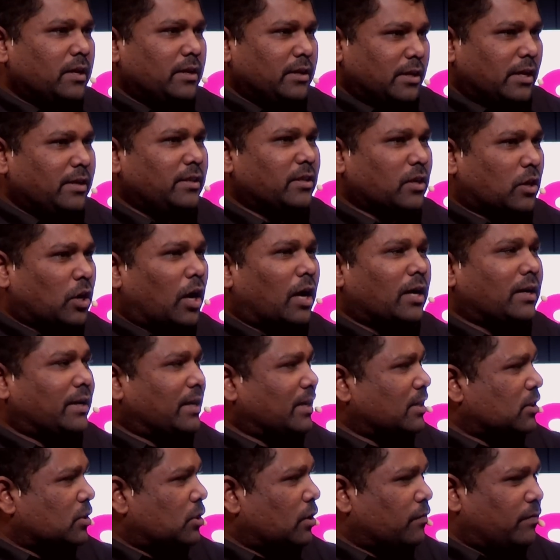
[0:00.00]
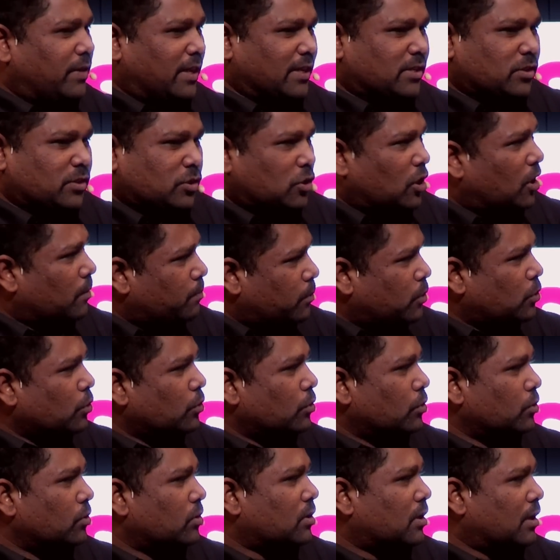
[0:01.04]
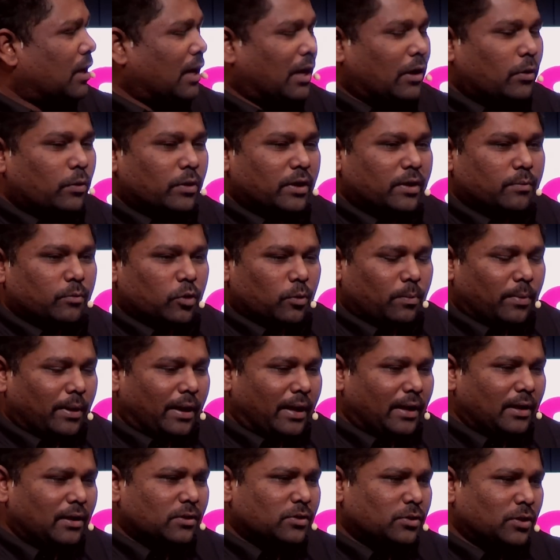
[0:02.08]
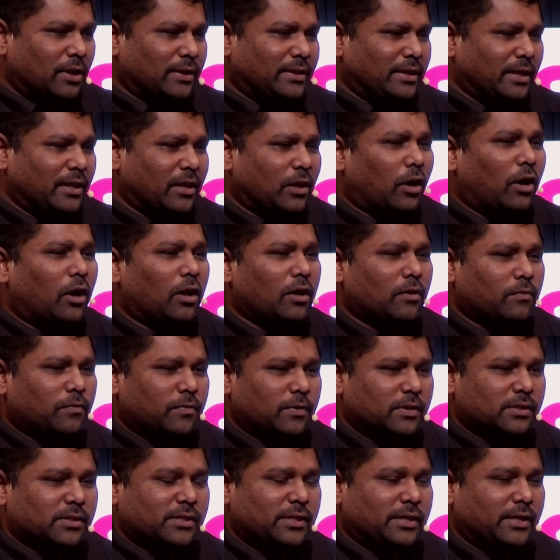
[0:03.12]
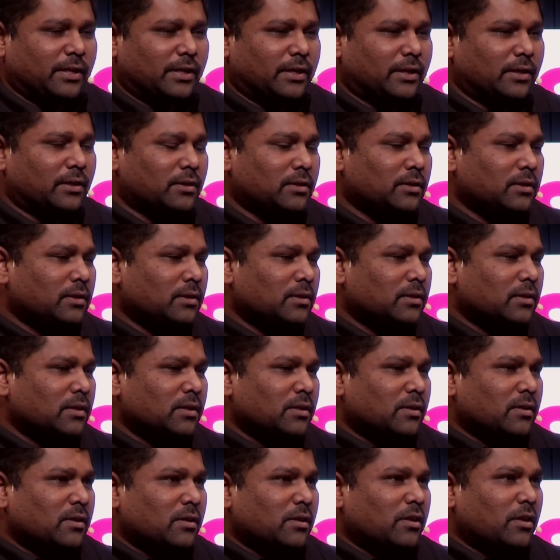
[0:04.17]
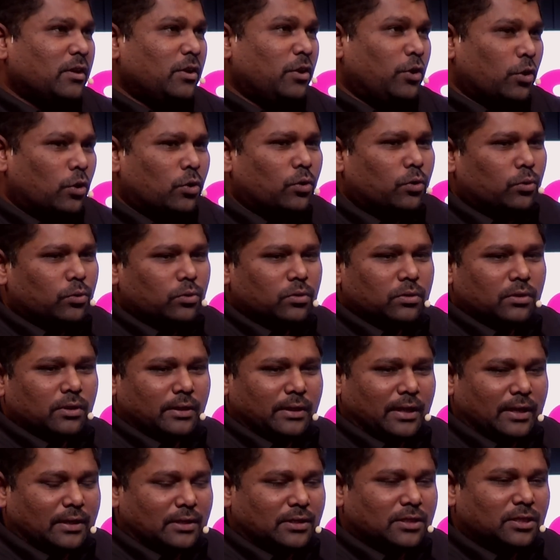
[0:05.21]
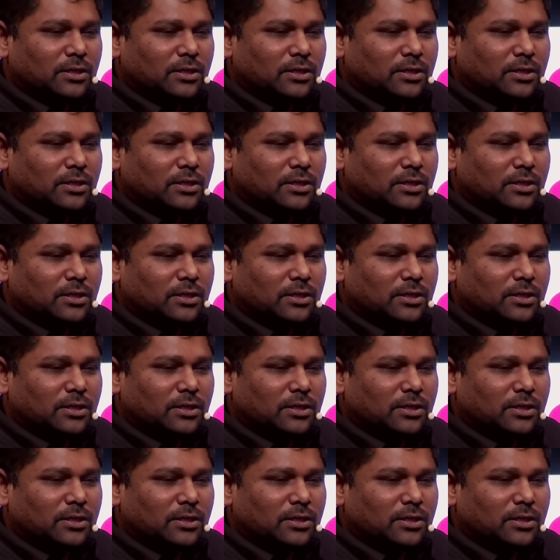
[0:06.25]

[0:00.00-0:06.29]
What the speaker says: in the context of desktop to cloud and mobile, so I think all of us here know that